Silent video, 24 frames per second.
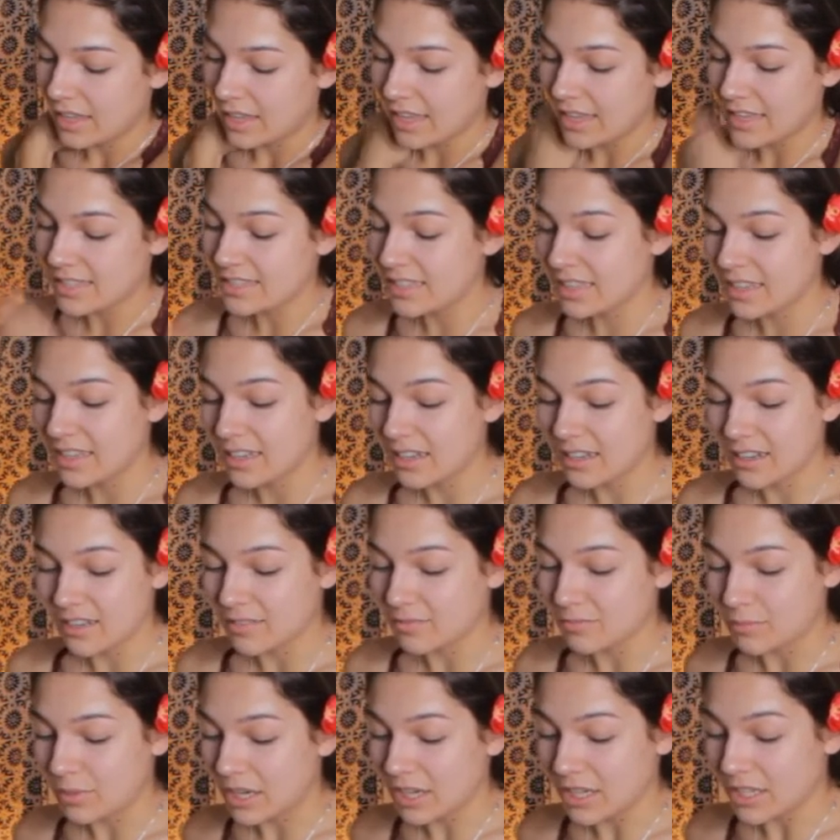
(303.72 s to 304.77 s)
isn't
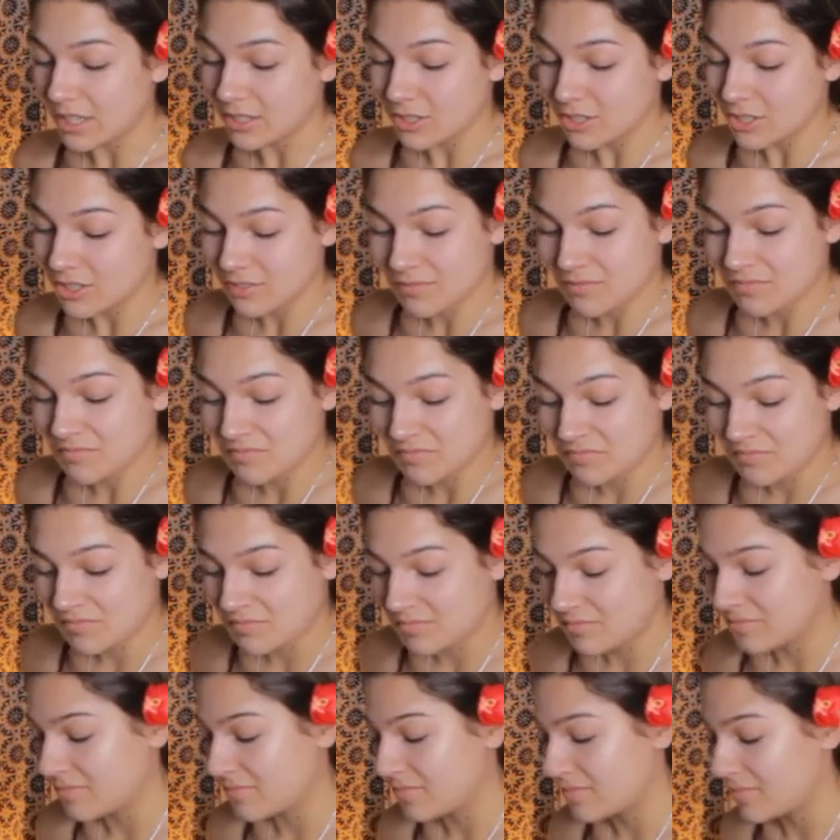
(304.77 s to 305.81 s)
gonna budge.
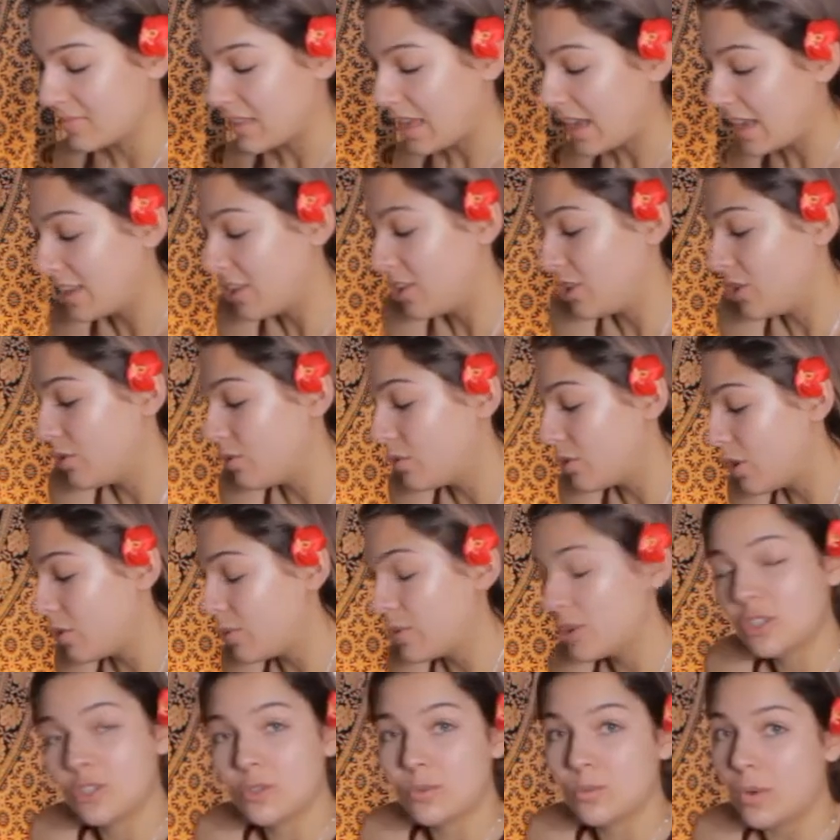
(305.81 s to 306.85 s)
And you know
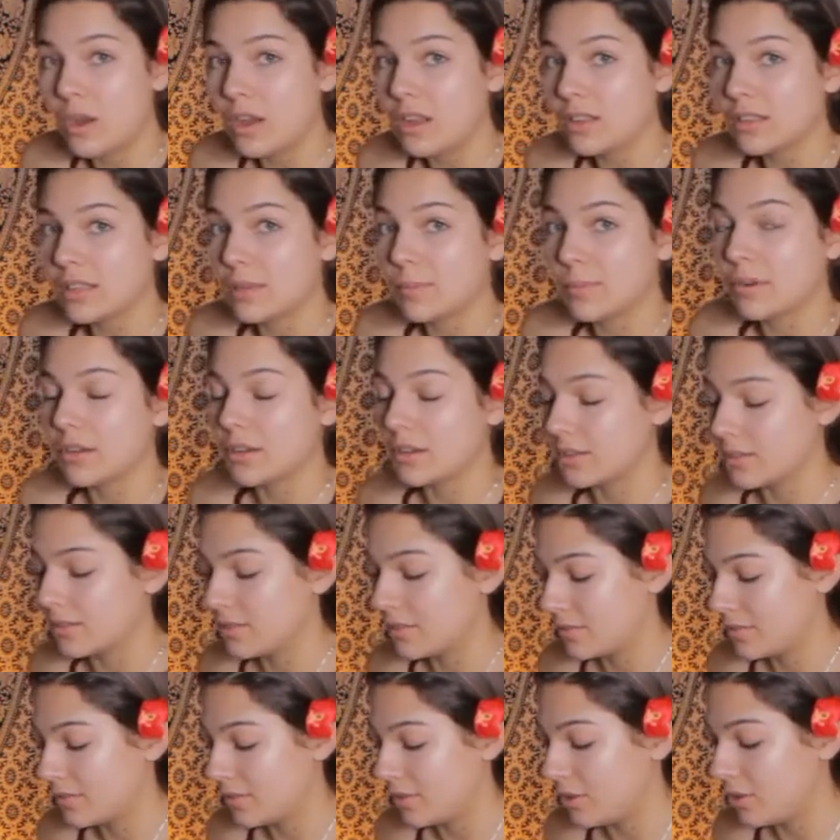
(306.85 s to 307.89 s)
what you want, Libra.
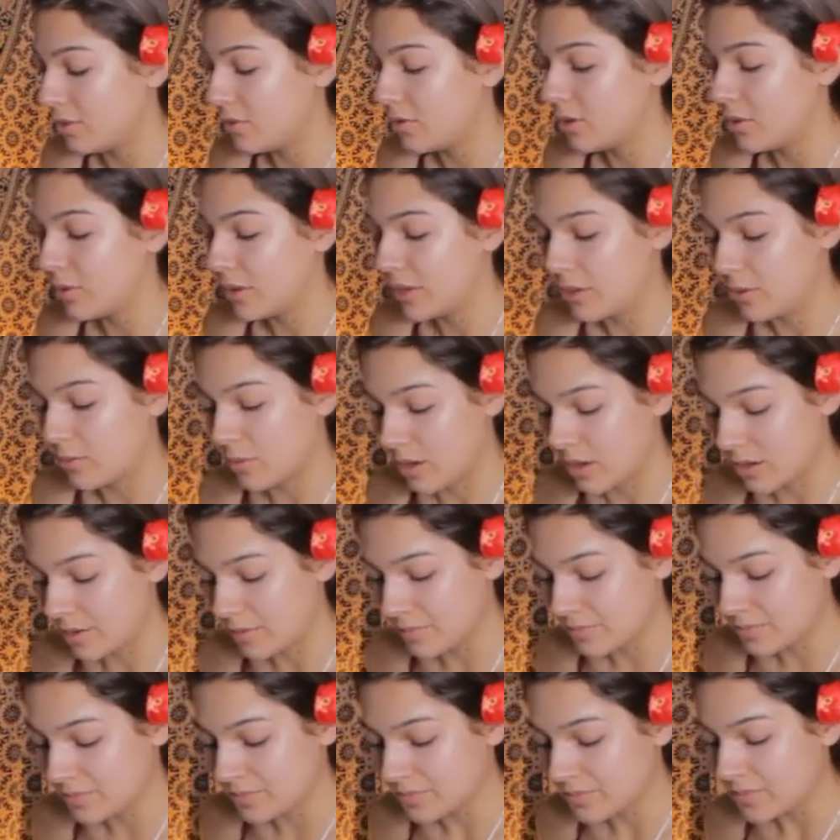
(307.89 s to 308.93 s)
You know what you want.
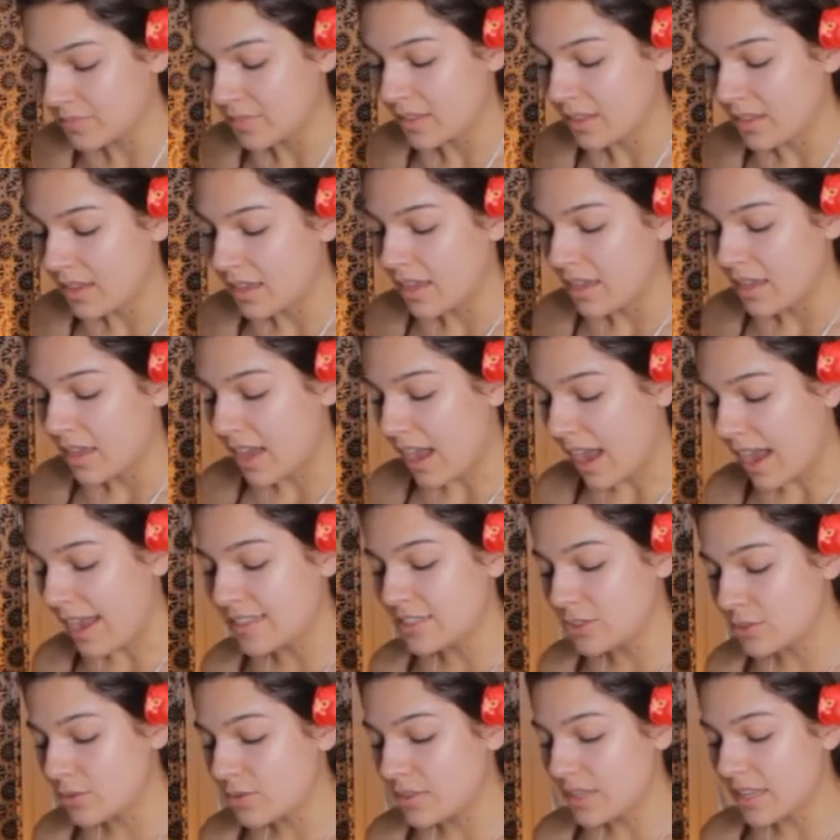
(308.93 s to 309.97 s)
I
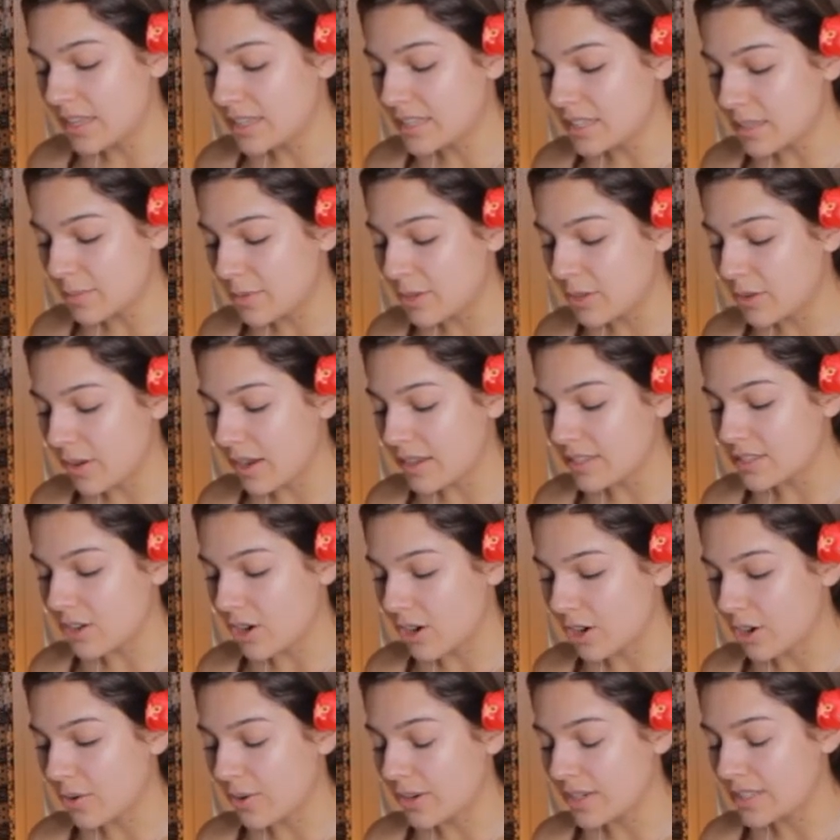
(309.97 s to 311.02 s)
do think some of you guys
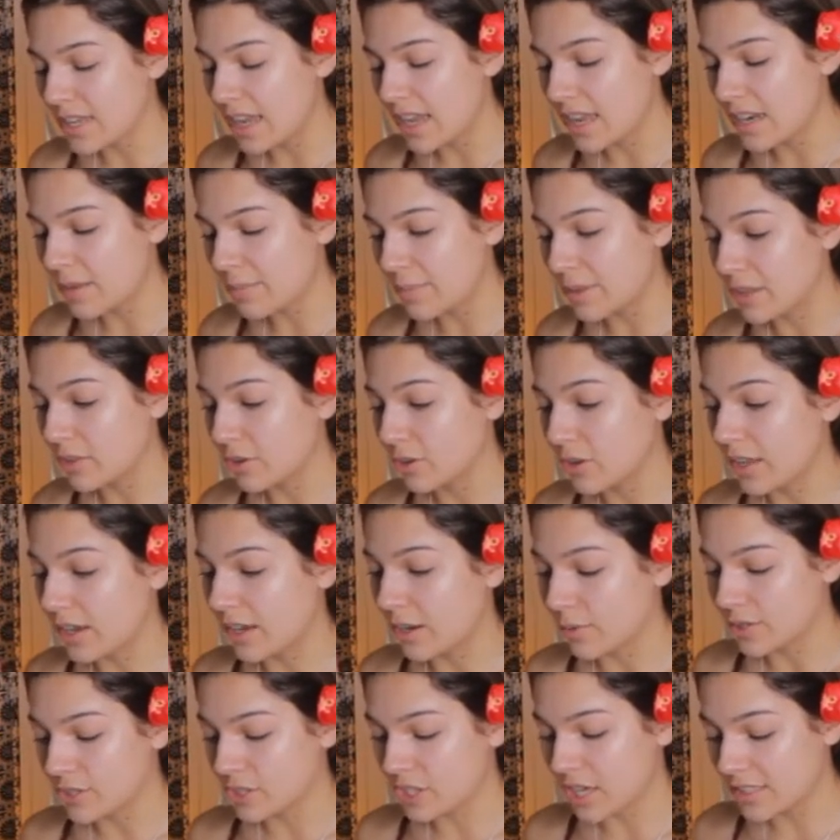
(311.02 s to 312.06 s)
are going to end up either
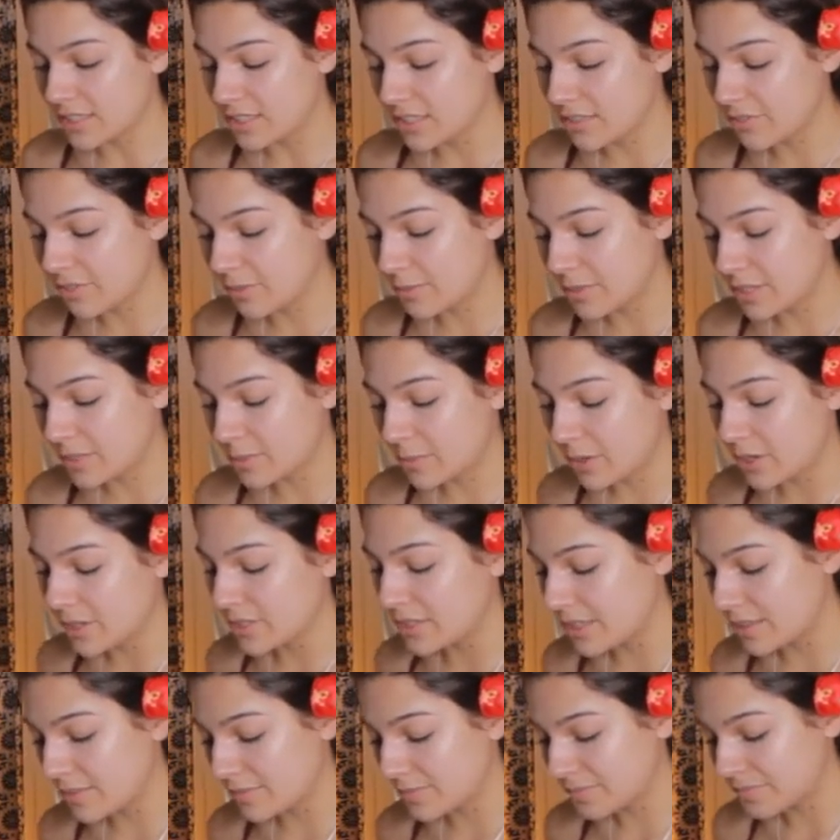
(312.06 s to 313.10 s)
getting rejected from this
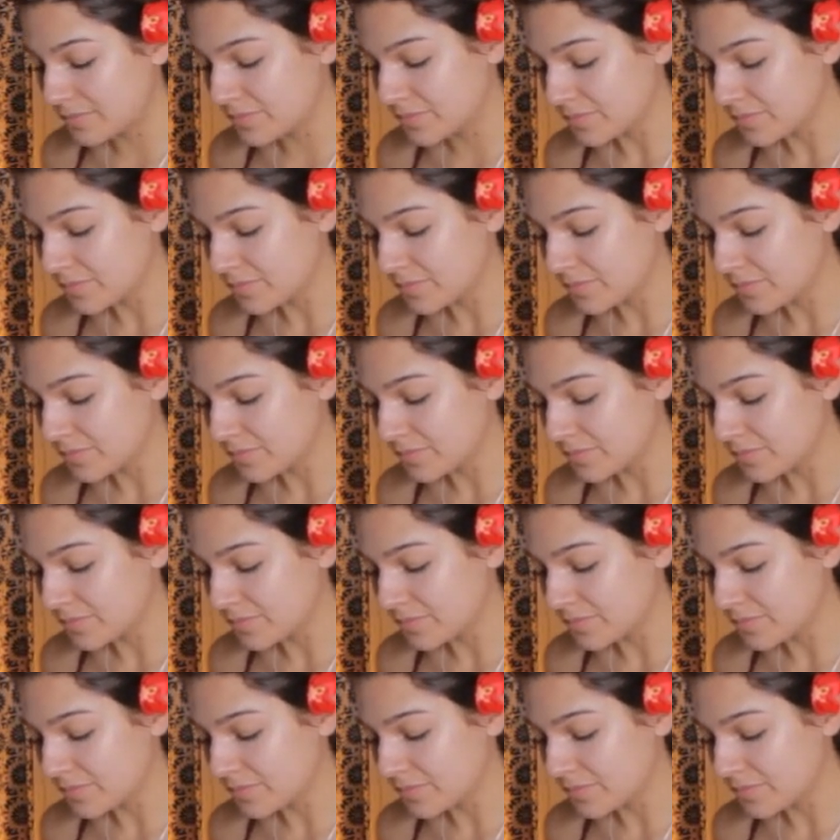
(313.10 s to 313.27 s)
person